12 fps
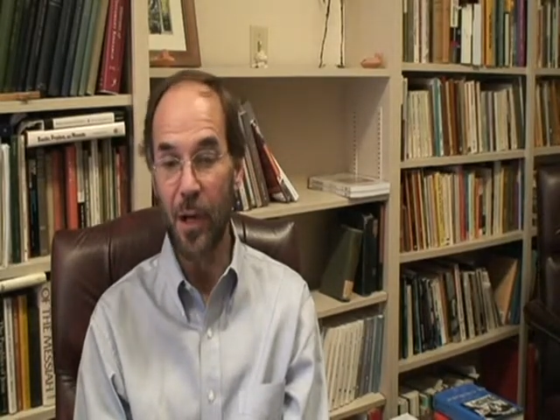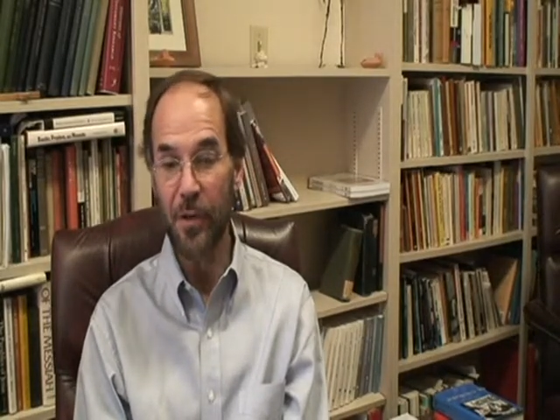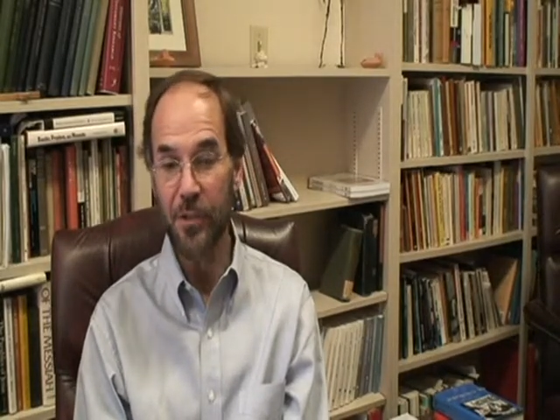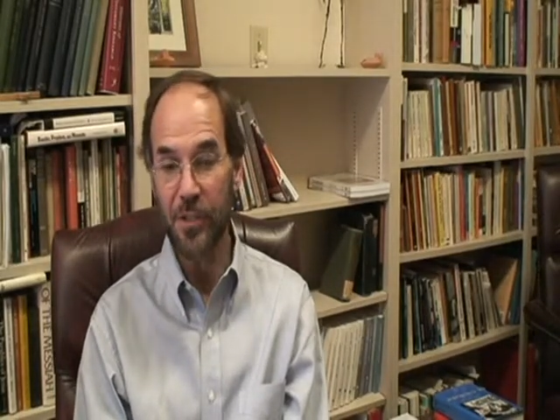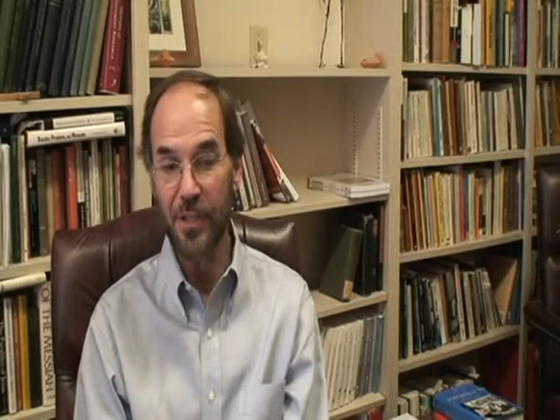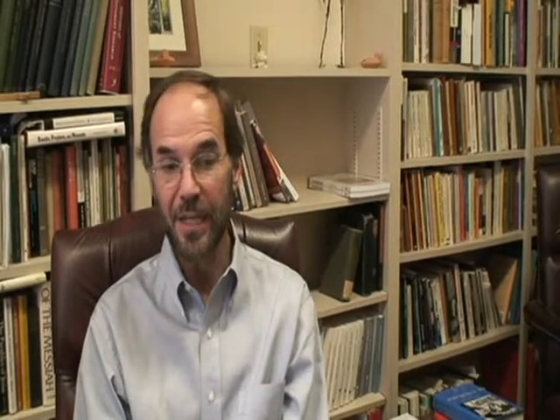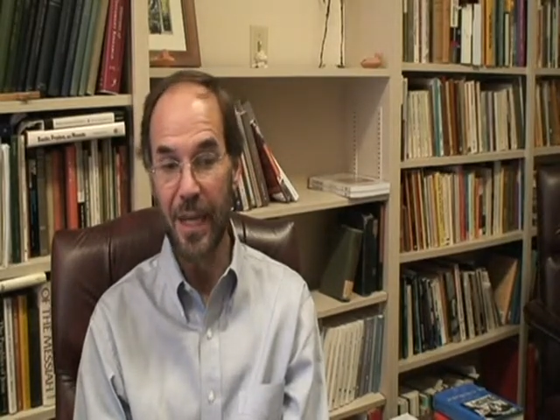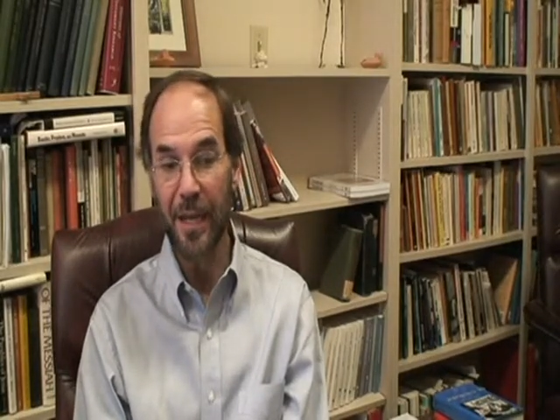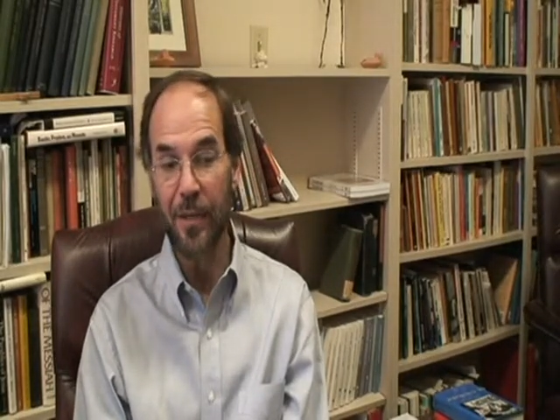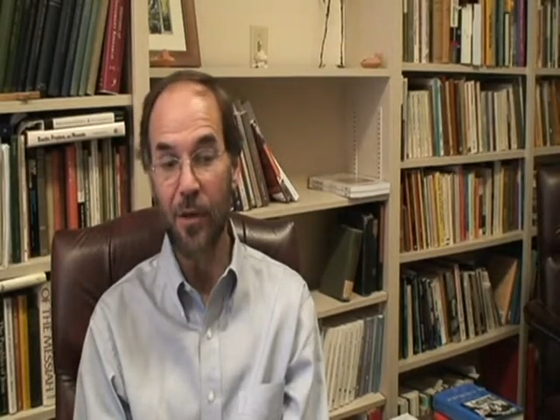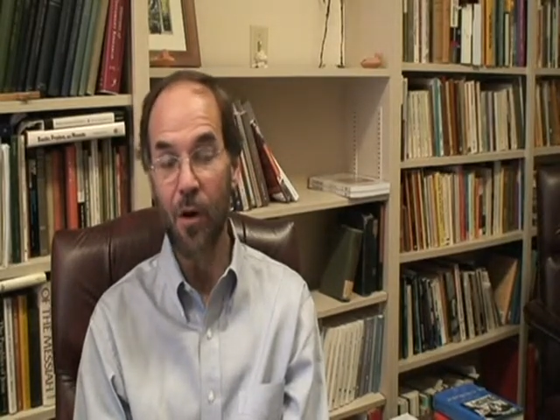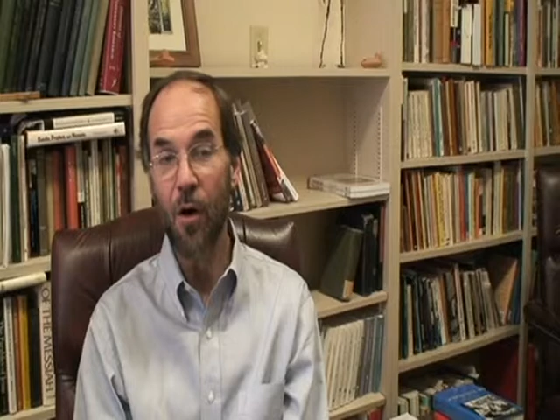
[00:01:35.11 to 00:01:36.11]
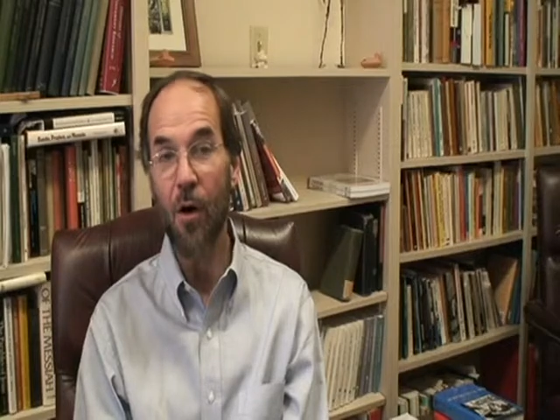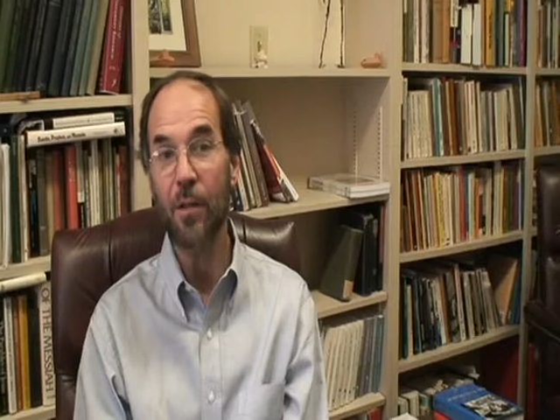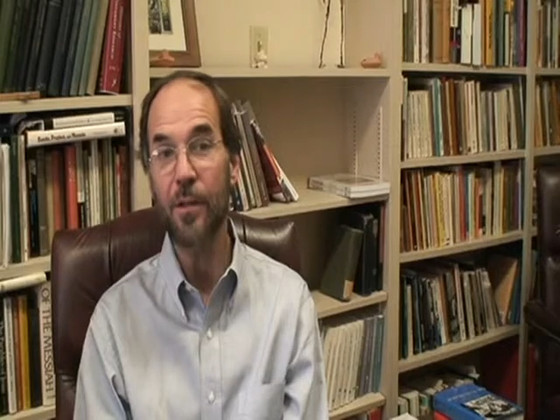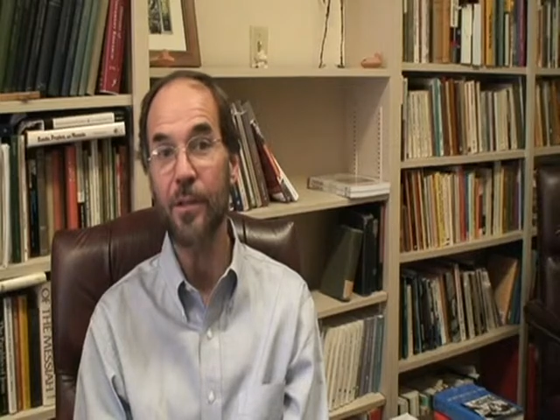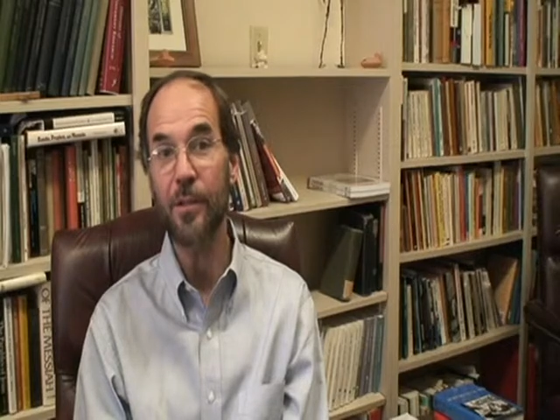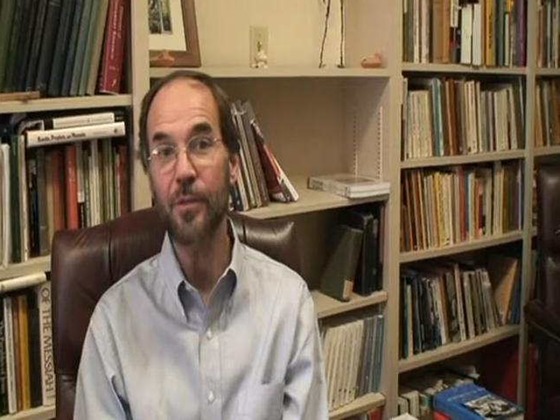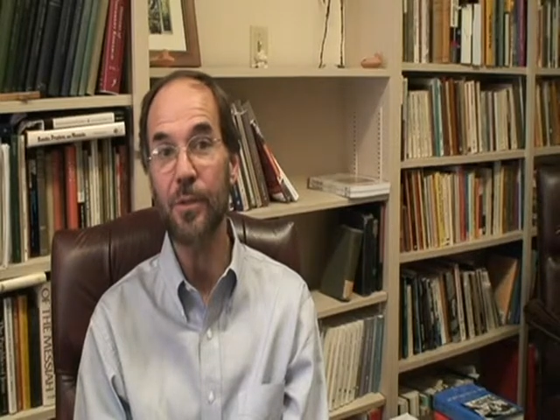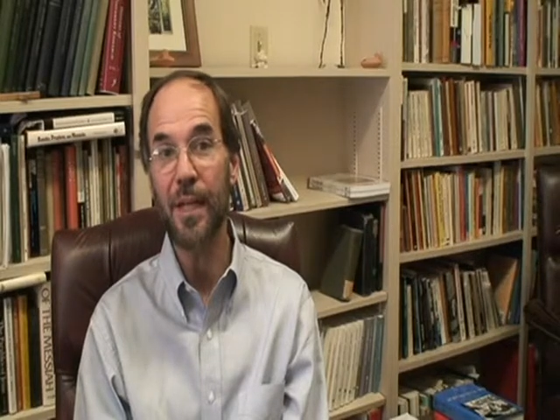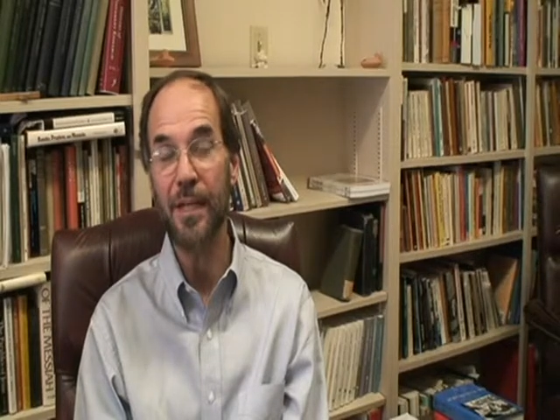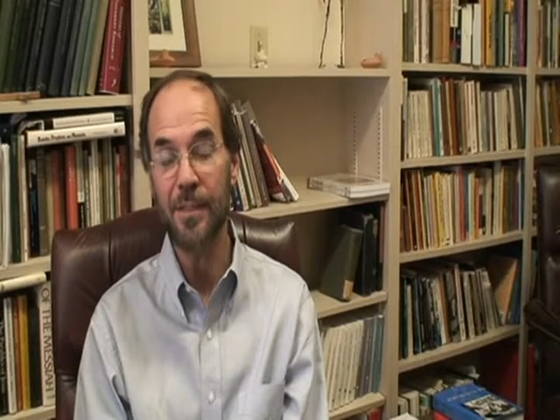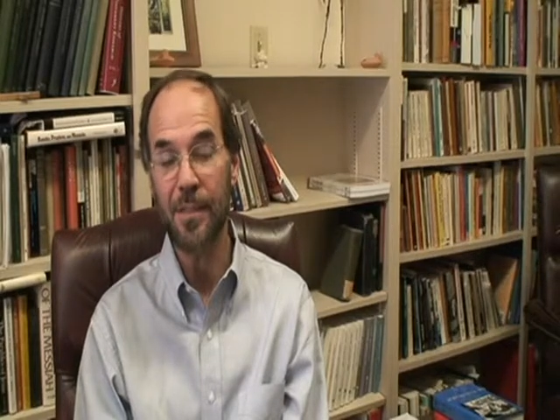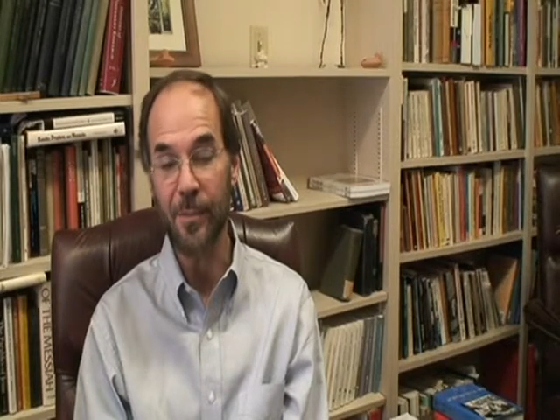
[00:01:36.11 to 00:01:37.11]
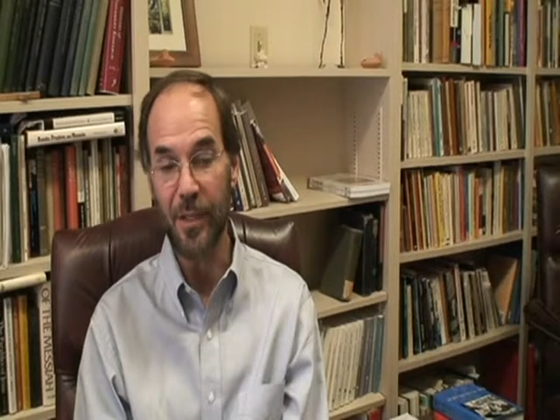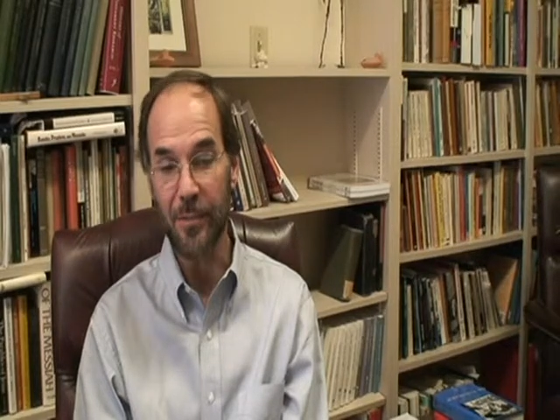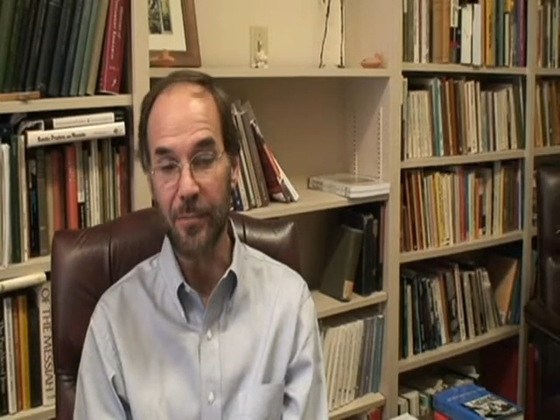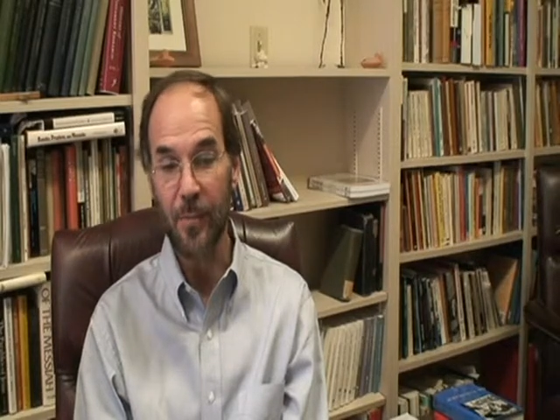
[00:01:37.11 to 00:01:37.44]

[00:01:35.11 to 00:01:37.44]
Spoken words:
understand all of the New Testament.